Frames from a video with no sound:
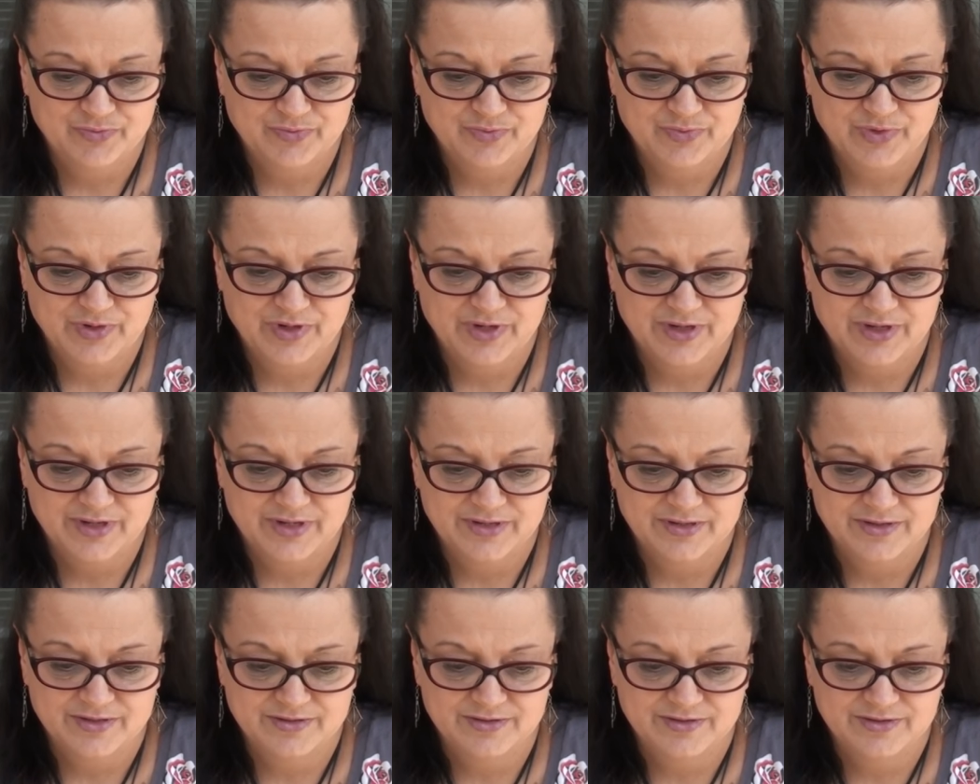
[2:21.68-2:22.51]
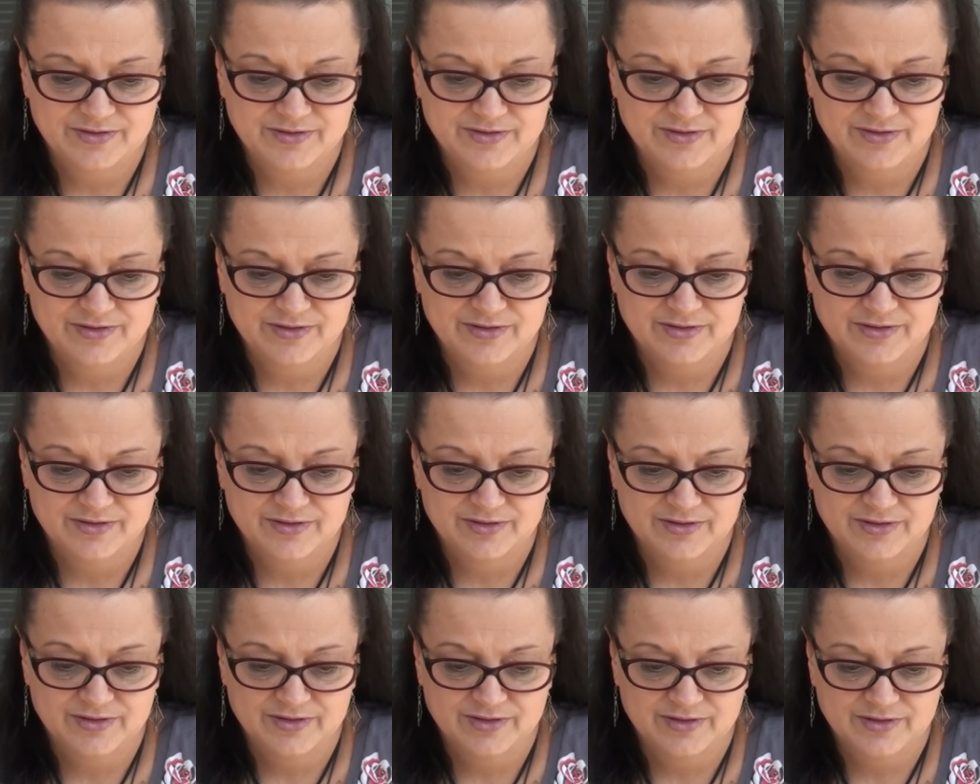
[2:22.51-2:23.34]
But
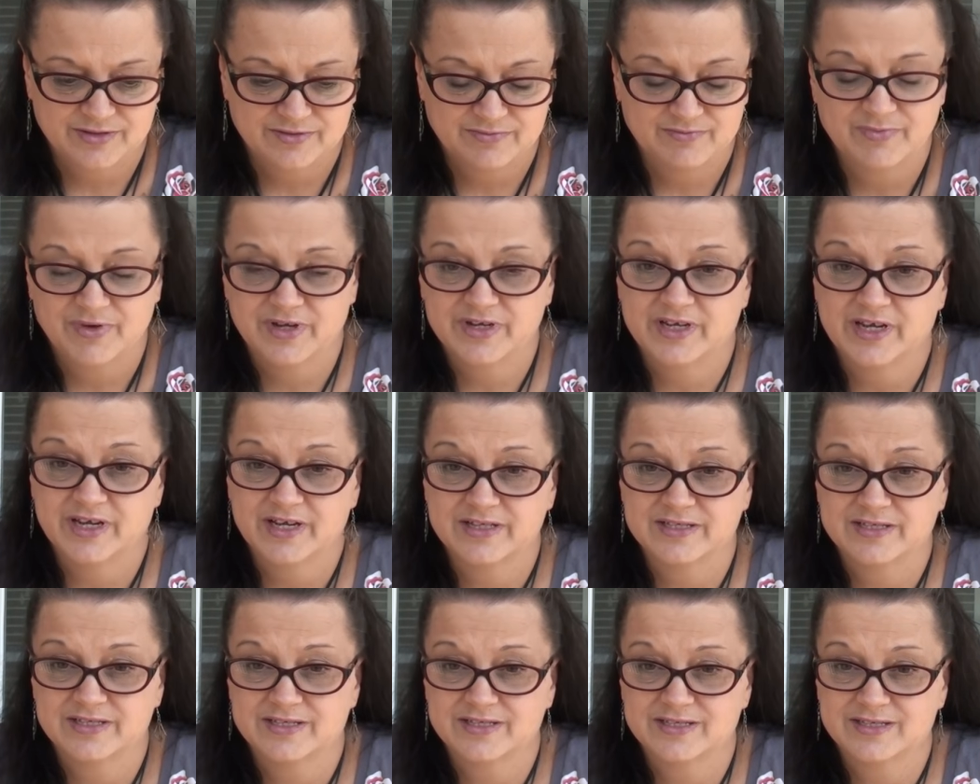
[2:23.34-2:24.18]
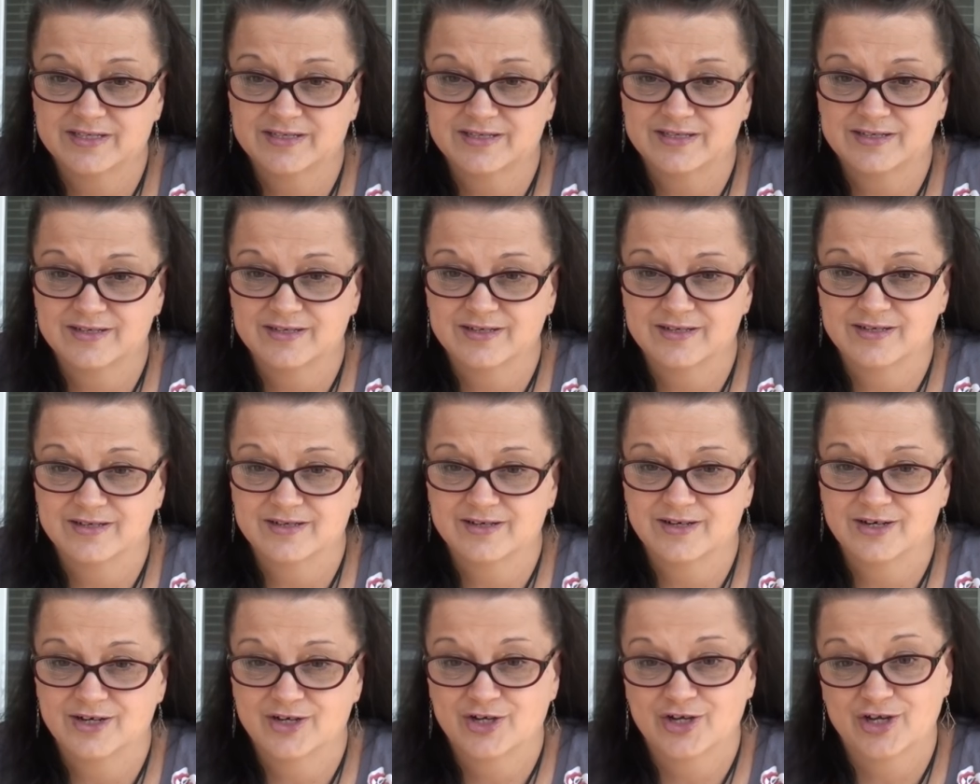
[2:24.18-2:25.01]
my dad's
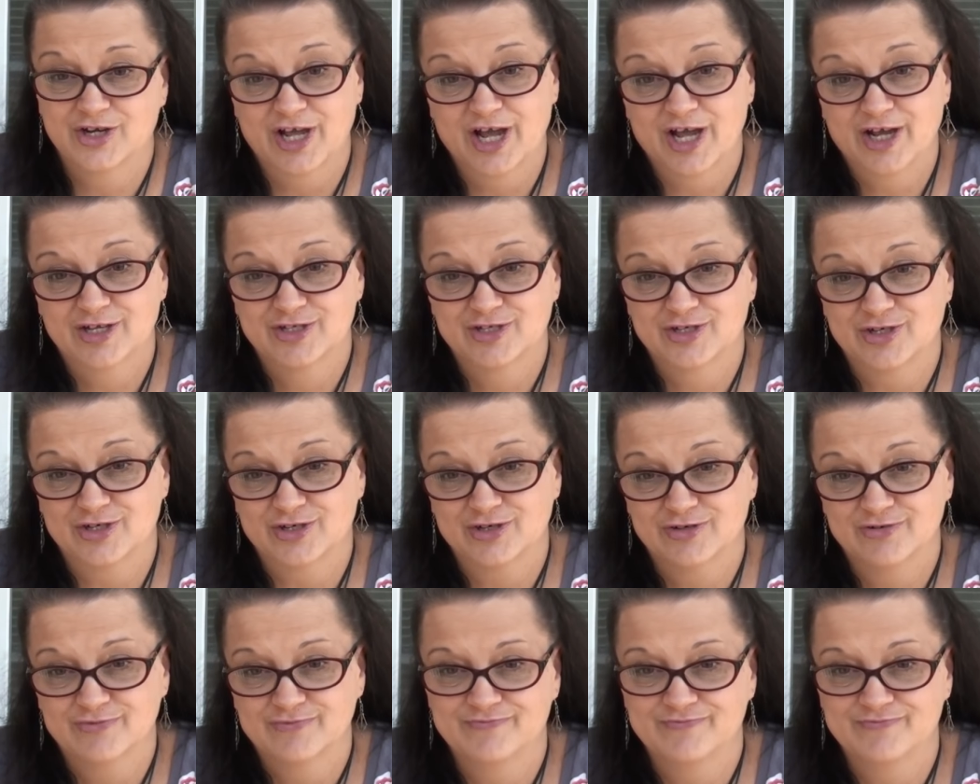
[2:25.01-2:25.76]
a good actor.